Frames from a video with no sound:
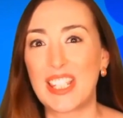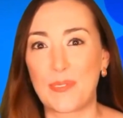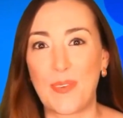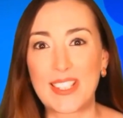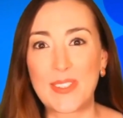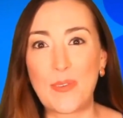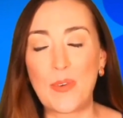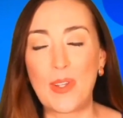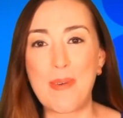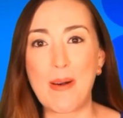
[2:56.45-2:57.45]
is What's So
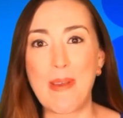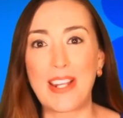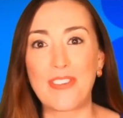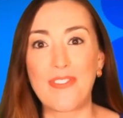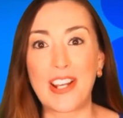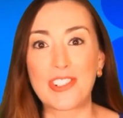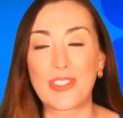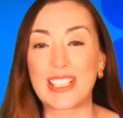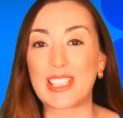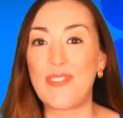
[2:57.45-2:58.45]
Cool About
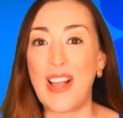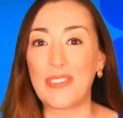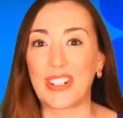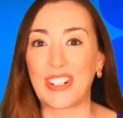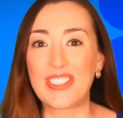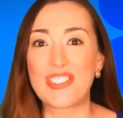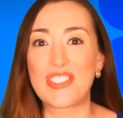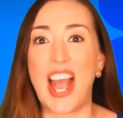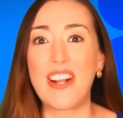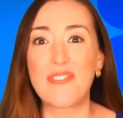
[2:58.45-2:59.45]
Manufacturing's founder,
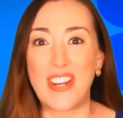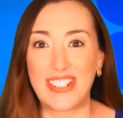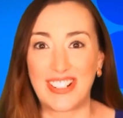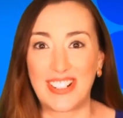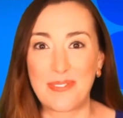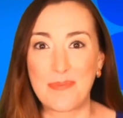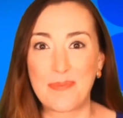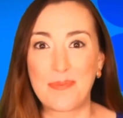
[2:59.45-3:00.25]
Jack Funder.